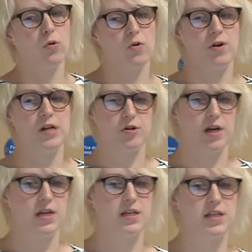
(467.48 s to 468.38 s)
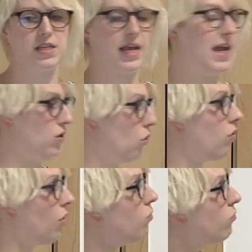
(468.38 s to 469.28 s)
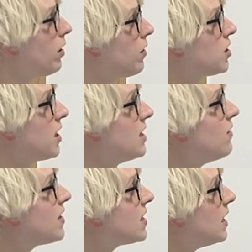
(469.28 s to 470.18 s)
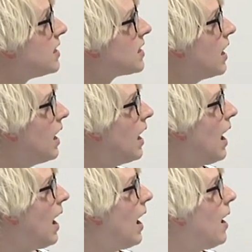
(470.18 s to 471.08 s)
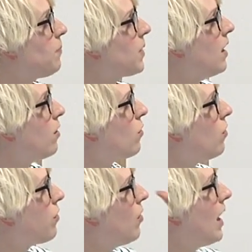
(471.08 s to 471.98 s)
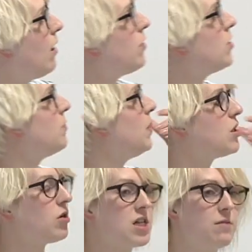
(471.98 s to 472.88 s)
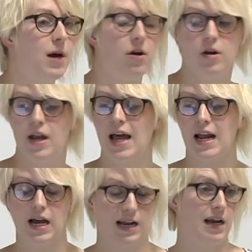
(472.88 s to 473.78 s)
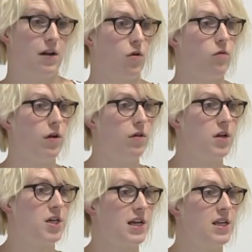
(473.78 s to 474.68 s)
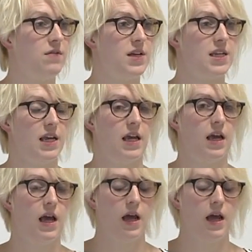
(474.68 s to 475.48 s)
broader interests in your own research activities. And it also allows you to be transparent and highlights your research activity.